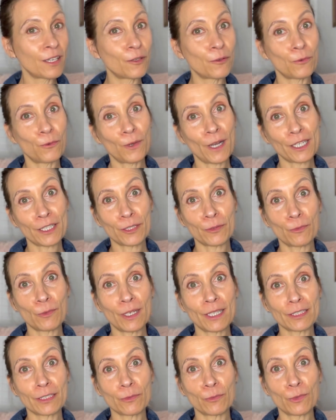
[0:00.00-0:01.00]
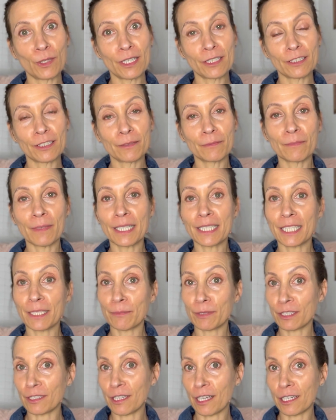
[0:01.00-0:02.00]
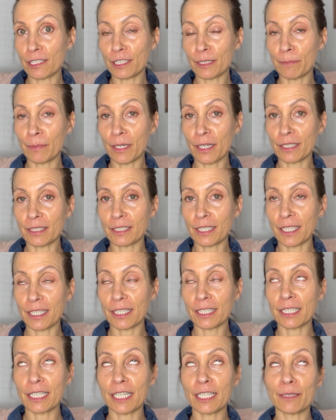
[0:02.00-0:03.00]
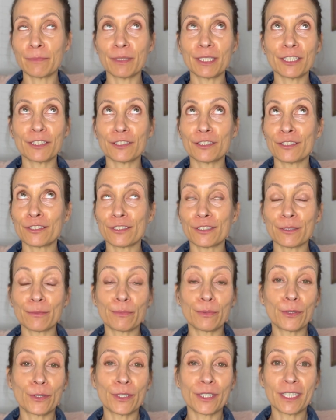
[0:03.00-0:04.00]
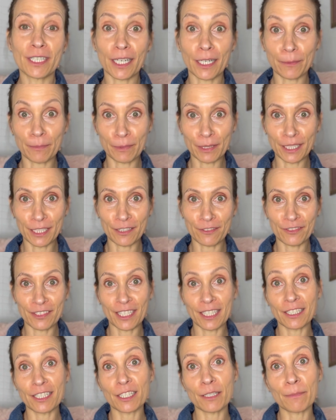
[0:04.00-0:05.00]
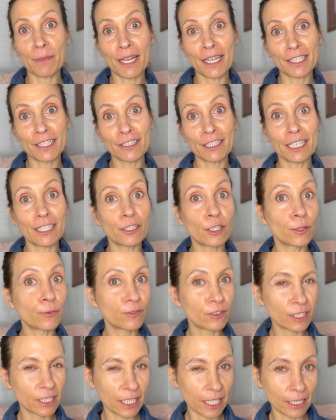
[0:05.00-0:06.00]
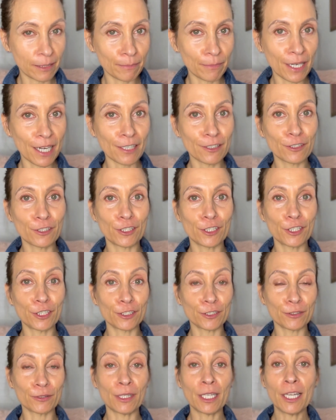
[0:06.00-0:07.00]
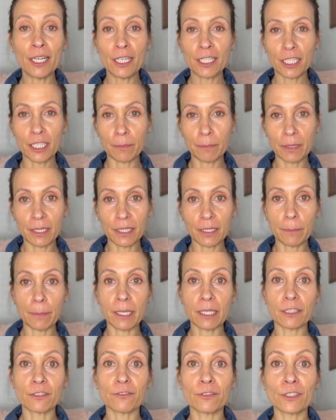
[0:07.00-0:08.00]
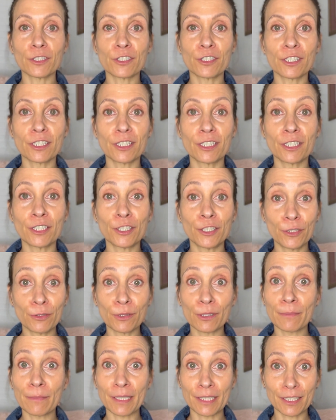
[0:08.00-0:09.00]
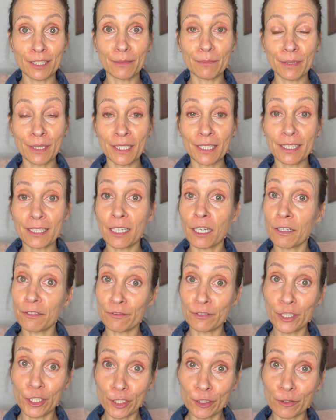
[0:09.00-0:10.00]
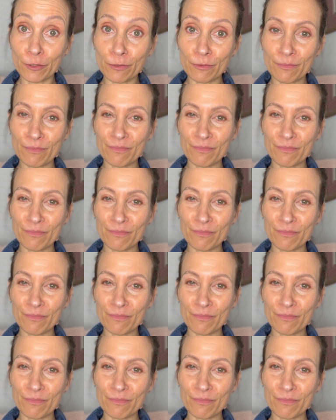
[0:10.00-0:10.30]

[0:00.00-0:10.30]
Welcome, welcome, welcome. My name is Lana LaBonte, and I am here to support, uplift, inspire, and hopefully that empowers you to be the best version you are meant to be of you.